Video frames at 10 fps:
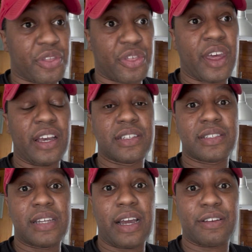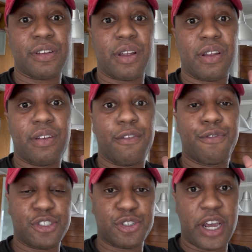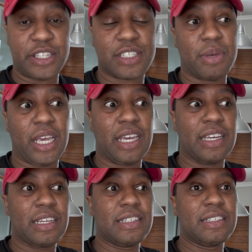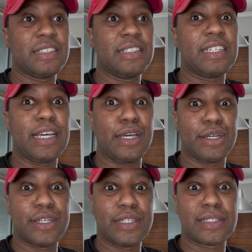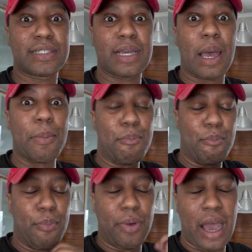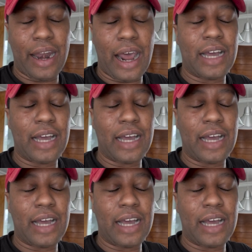the things that frustrates me is an